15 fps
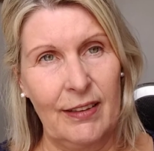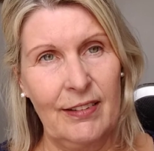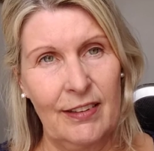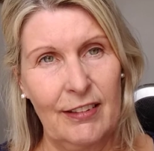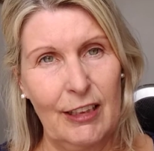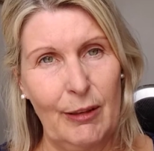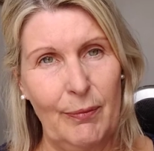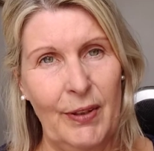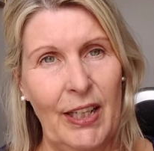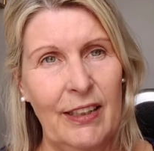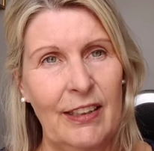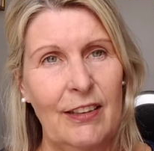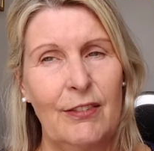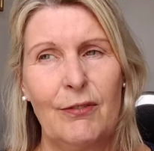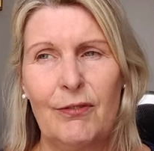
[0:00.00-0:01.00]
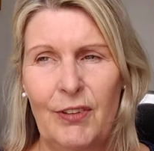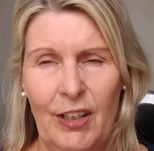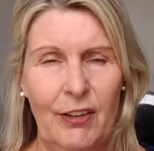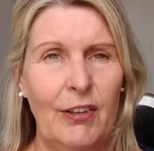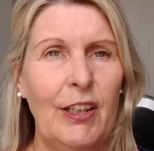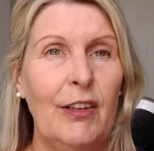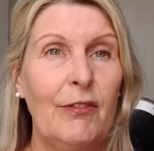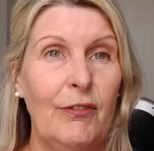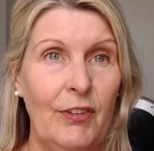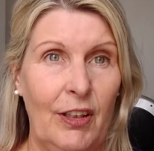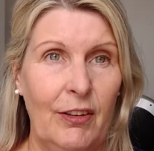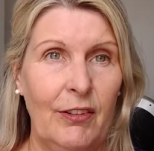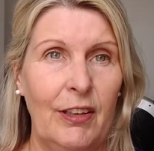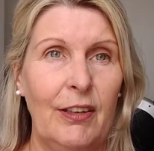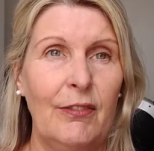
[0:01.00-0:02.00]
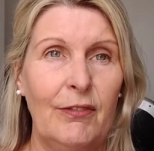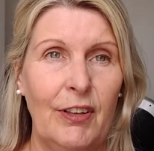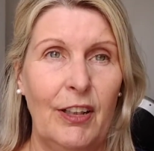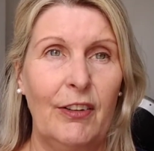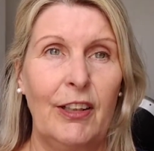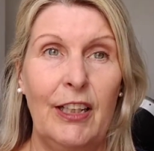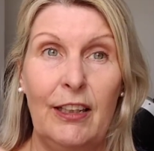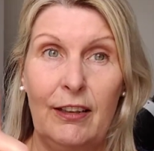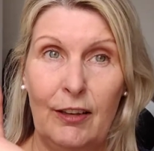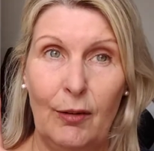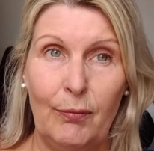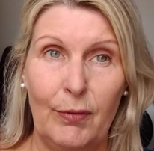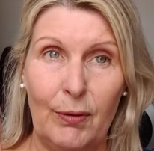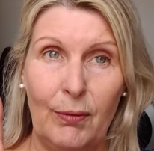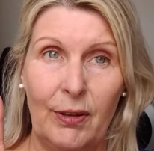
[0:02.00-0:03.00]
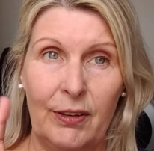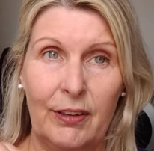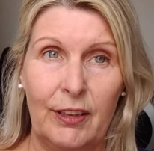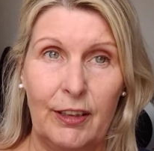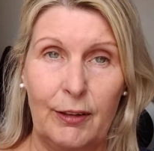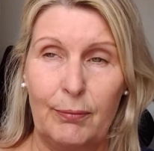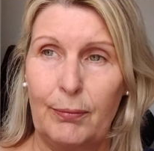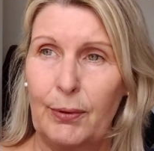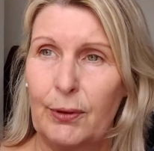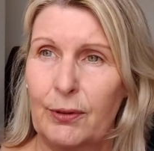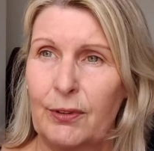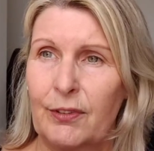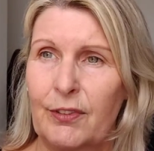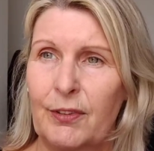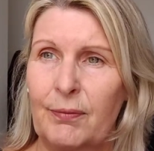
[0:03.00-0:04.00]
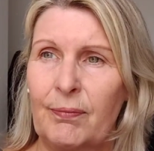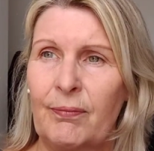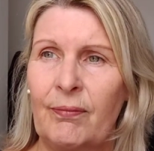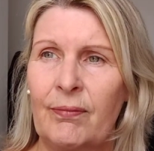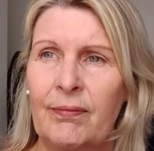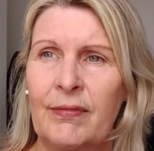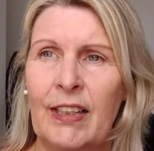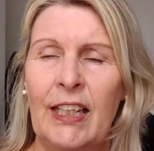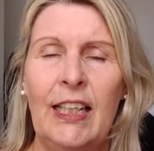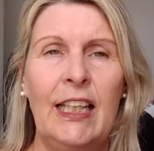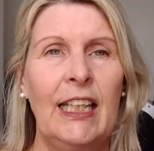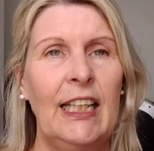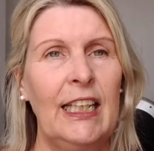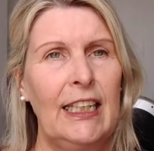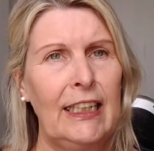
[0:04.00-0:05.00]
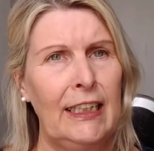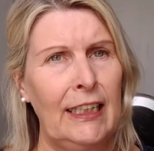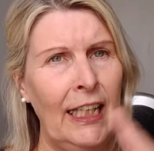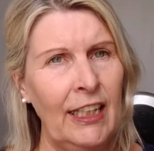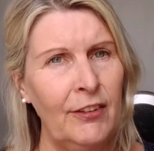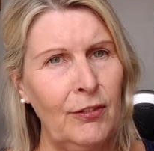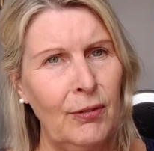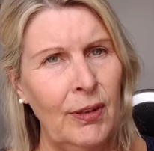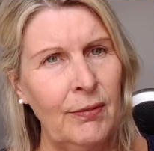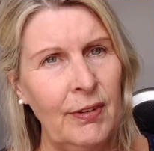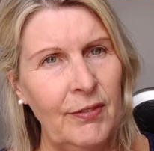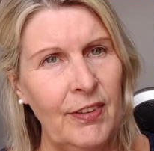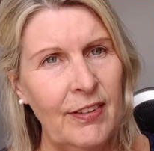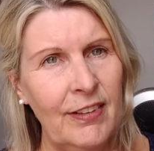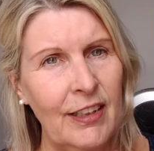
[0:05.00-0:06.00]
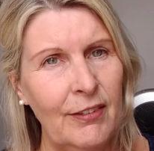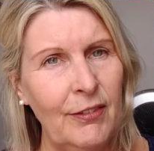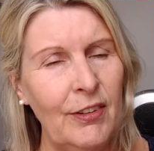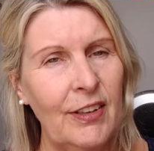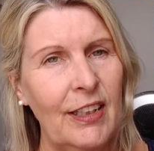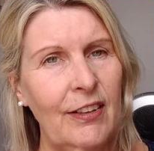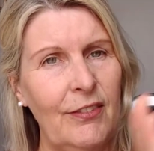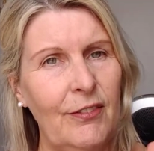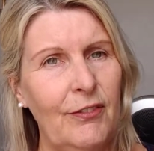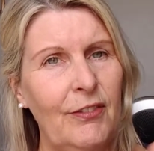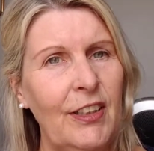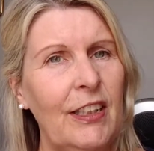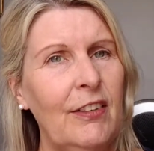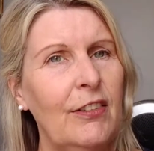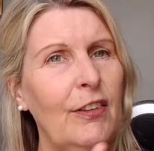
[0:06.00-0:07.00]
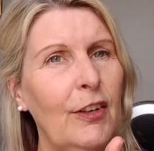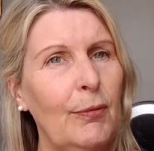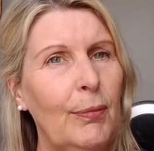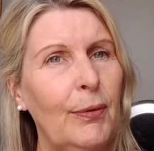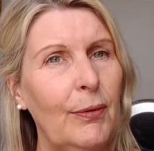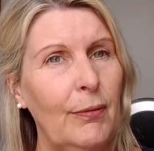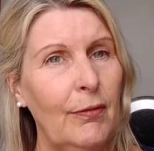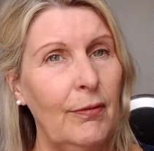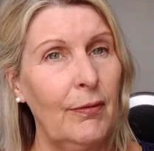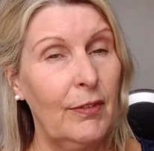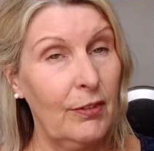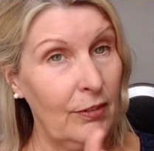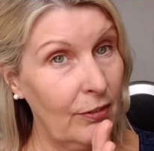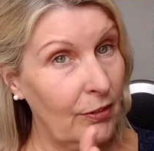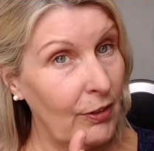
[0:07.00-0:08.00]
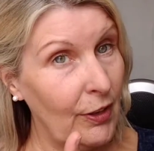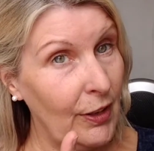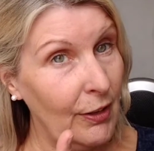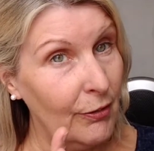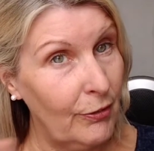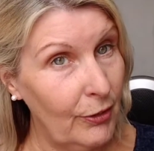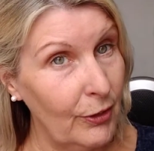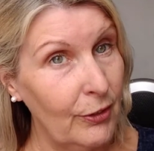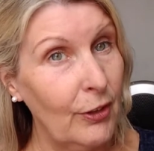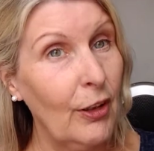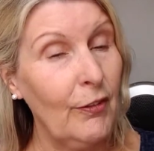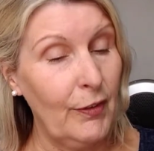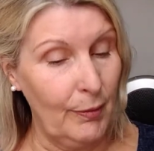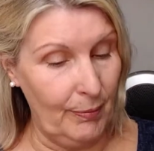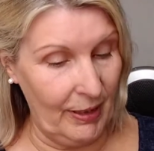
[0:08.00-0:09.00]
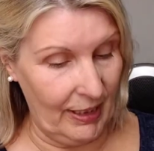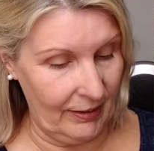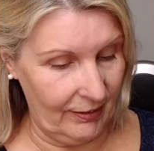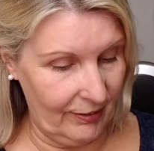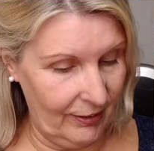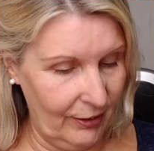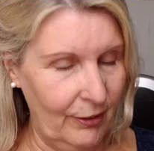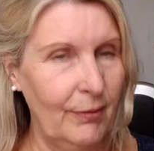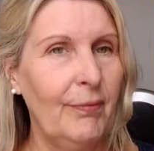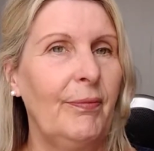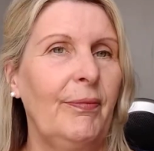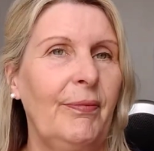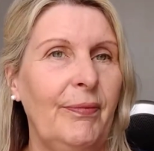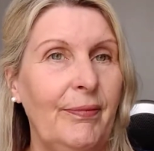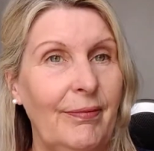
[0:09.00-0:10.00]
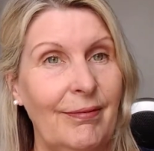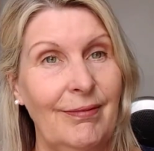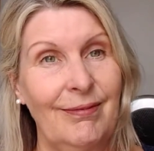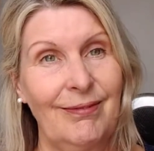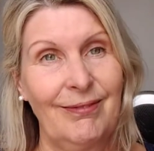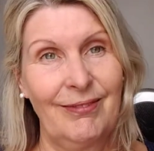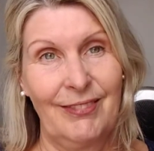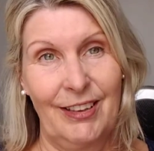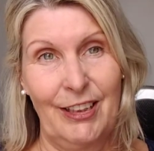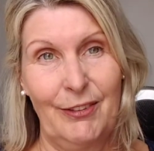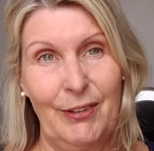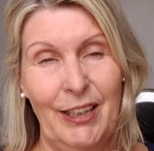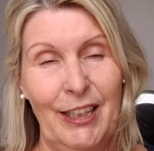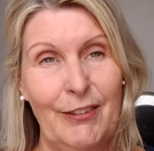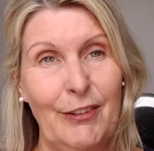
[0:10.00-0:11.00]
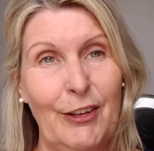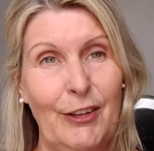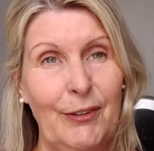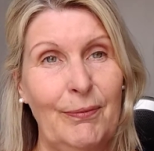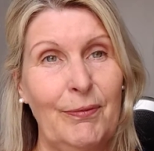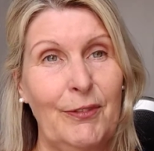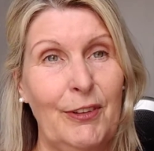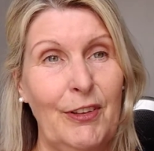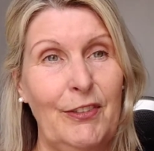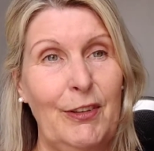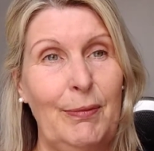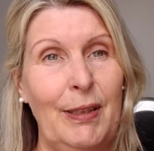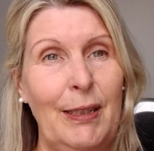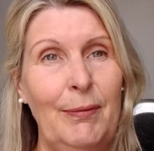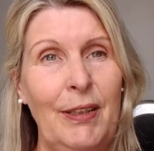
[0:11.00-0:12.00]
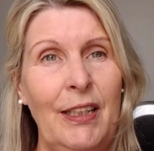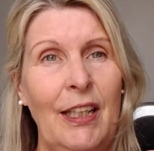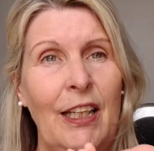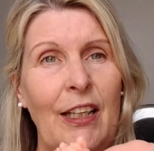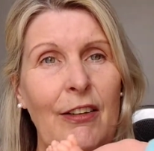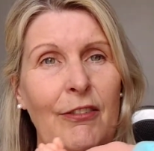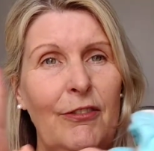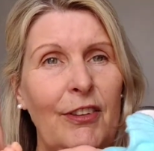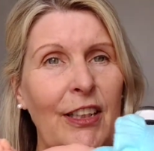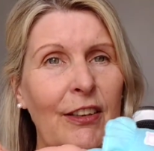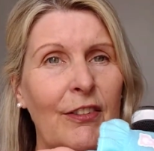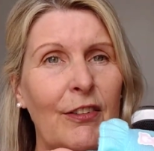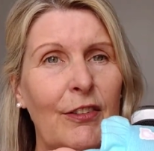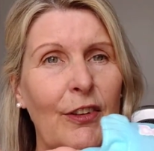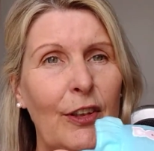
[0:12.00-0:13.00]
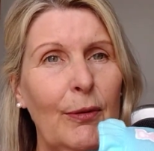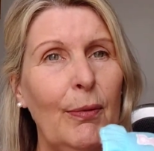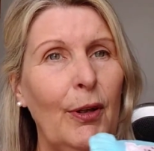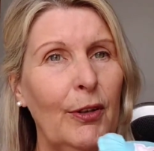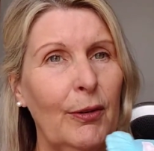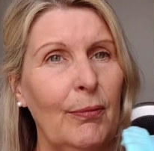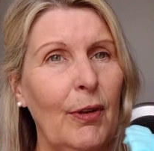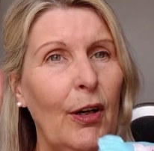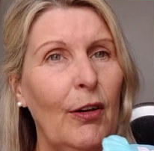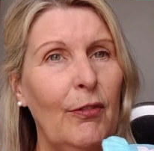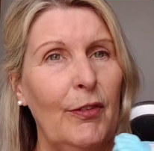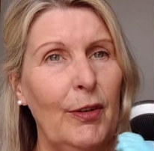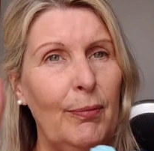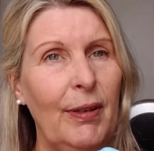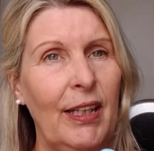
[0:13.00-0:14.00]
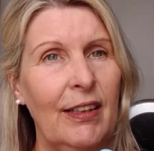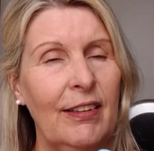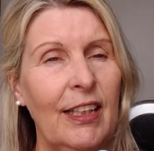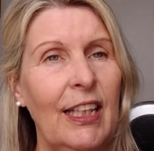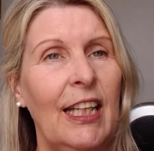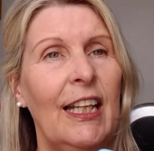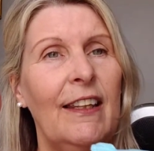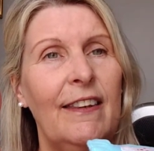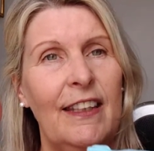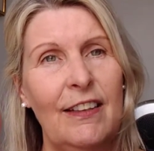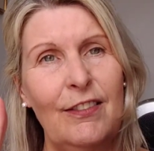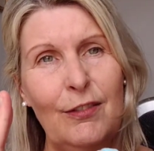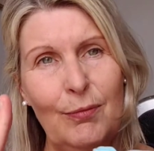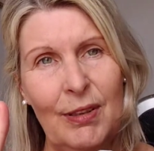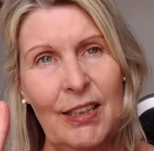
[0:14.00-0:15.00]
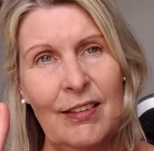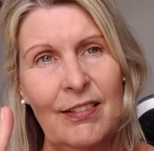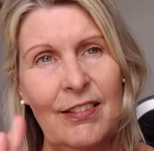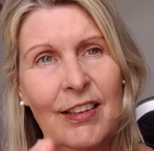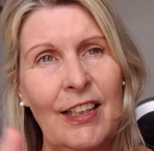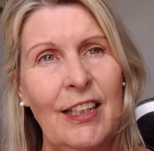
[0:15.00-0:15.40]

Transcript: to sleep. That is very number one important. Next one we've discovered is feet to the foot of the bed. So here we have our trusty baby, feet to the bottom of the bed. This means